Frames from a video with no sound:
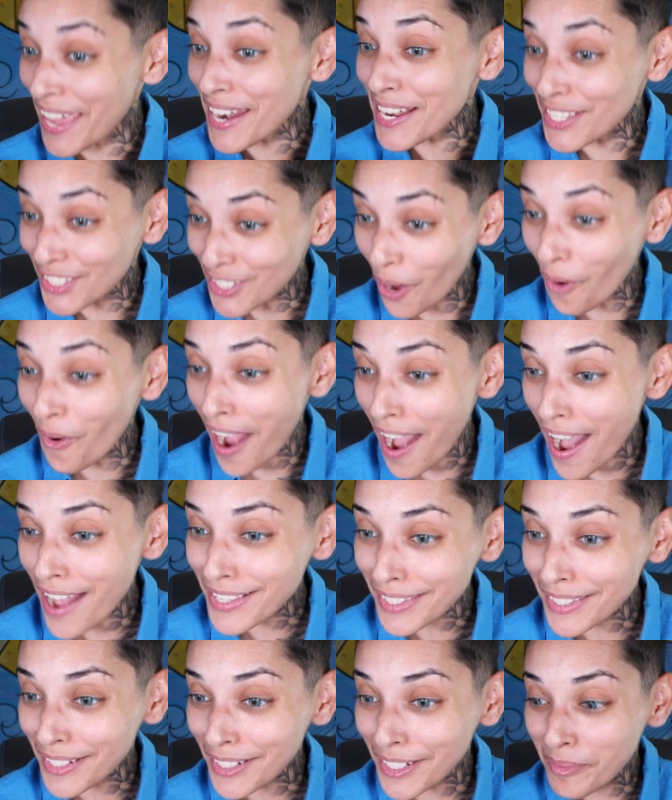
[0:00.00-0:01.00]
that is so
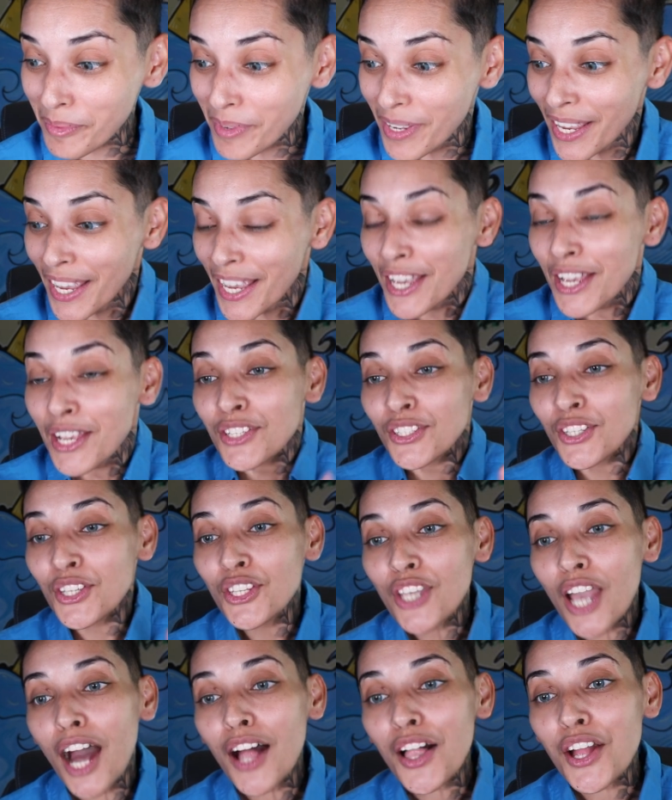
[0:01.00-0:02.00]
awesome. So
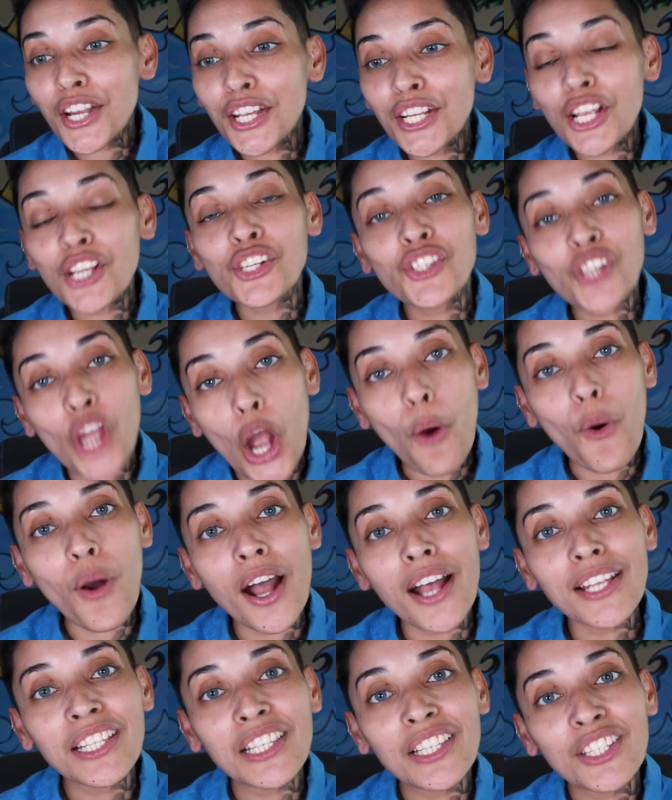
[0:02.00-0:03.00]
y'all are gonna show
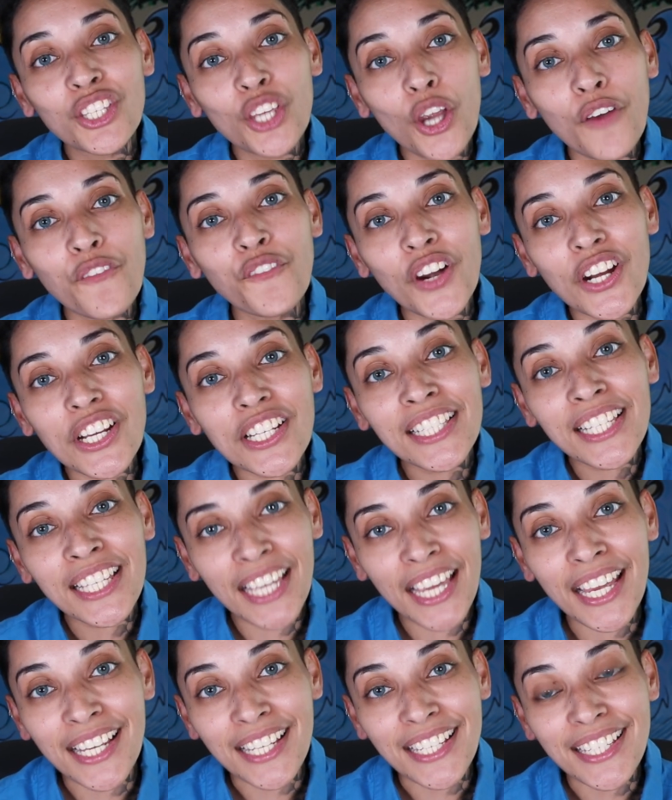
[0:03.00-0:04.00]
us your first
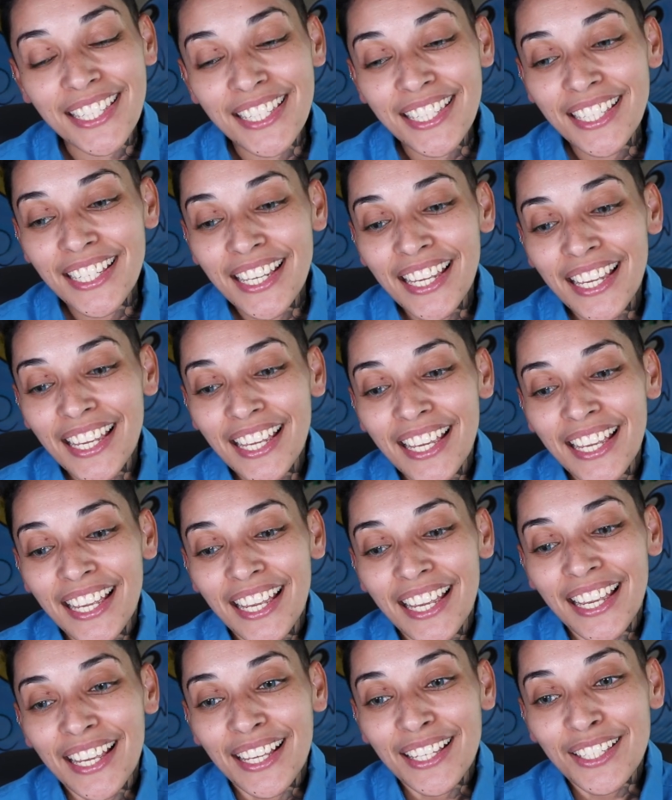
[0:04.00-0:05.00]
kiss.
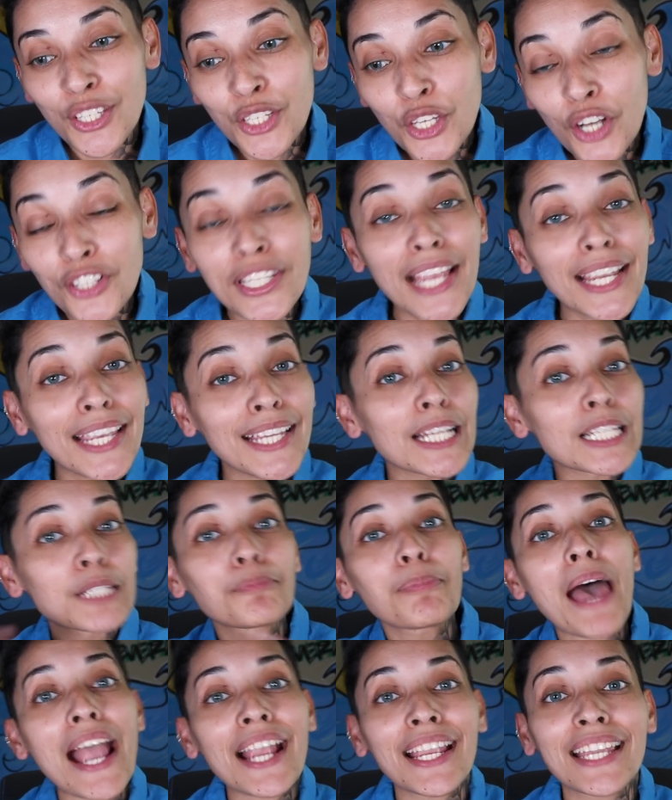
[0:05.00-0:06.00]
So you're taking
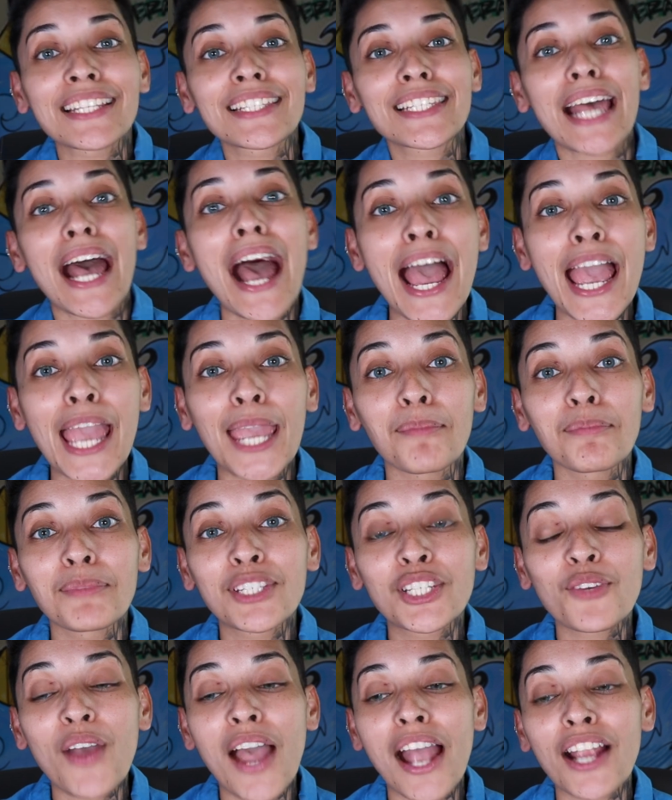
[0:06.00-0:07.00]
us back in
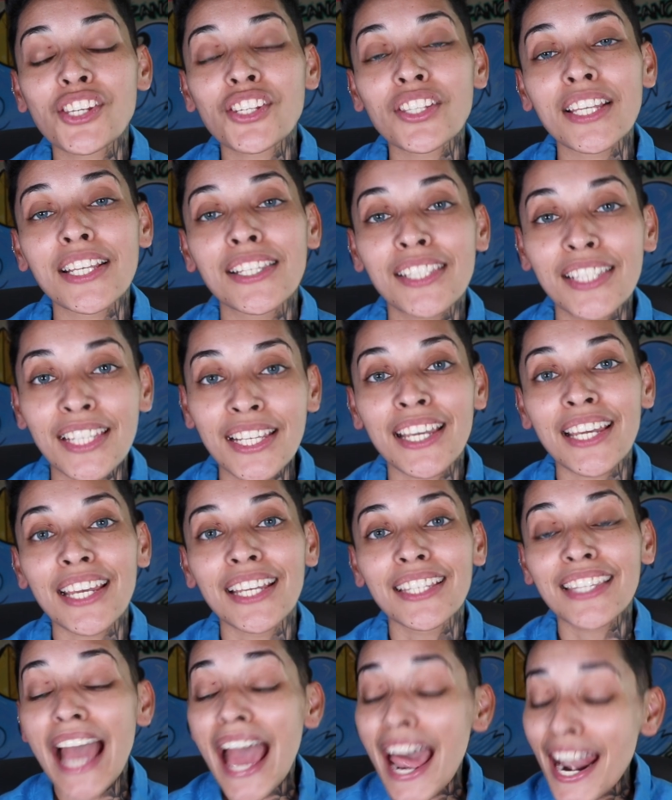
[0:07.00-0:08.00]
time to actually see
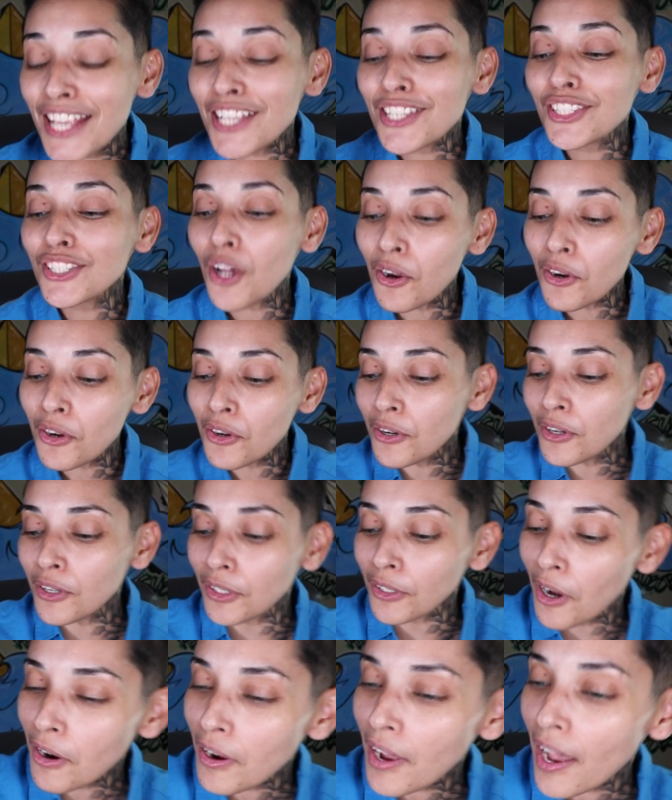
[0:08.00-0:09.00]
it. That is so
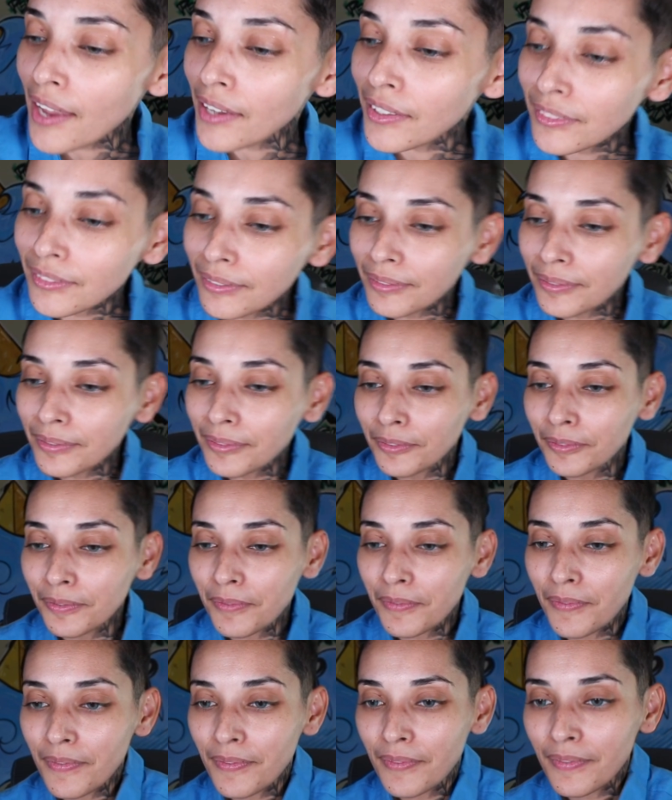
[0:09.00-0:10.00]
cool.
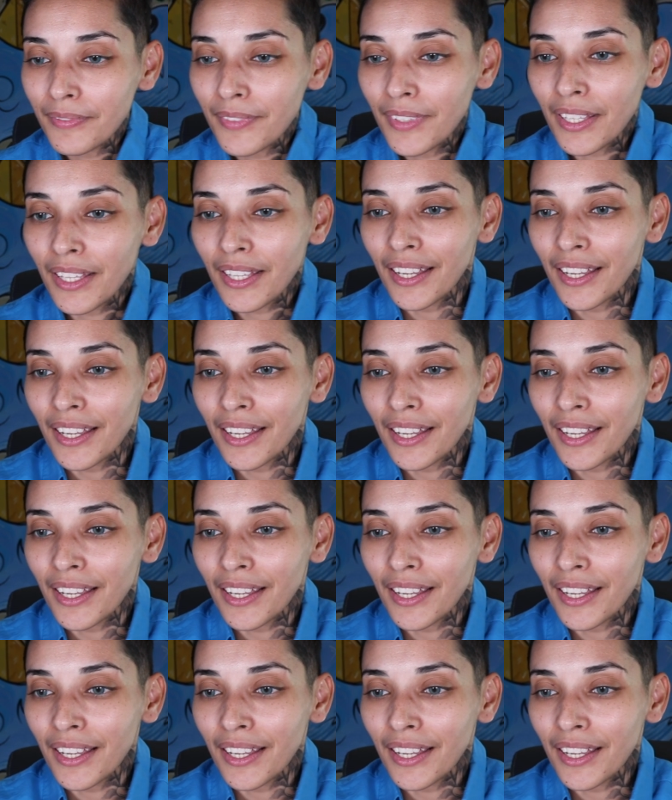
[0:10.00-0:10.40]
Okay.